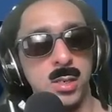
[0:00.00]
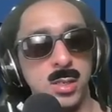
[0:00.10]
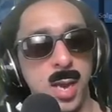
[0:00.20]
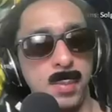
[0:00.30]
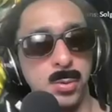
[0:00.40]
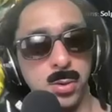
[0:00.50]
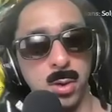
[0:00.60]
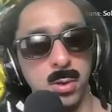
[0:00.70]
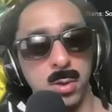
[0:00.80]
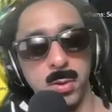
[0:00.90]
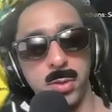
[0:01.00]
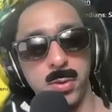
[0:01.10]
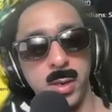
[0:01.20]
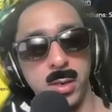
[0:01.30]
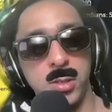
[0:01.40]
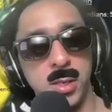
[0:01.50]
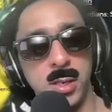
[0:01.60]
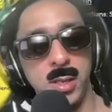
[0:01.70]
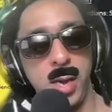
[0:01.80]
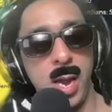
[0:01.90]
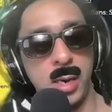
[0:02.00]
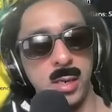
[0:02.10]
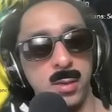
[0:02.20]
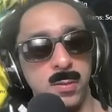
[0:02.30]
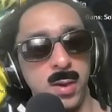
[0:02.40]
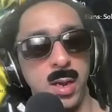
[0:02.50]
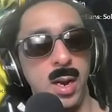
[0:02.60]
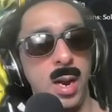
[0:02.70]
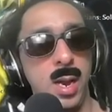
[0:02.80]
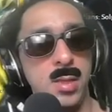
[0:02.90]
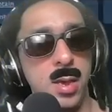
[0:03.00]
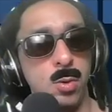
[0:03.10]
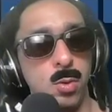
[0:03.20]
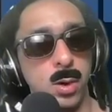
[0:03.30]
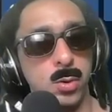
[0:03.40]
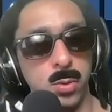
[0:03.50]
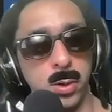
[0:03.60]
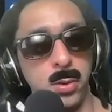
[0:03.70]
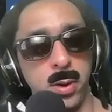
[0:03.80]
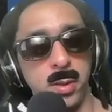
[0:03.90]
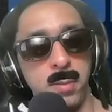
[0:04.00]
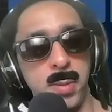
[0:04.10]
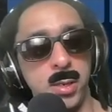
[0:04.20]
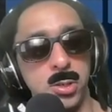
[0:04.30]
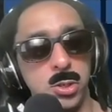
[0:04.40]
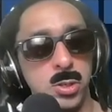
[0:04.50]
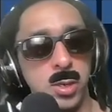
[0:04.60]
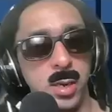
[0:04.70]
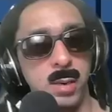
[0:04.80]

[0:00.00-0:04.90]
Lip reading: Tapu Koko with 3 energy in the active, and then Oricorio on the bench.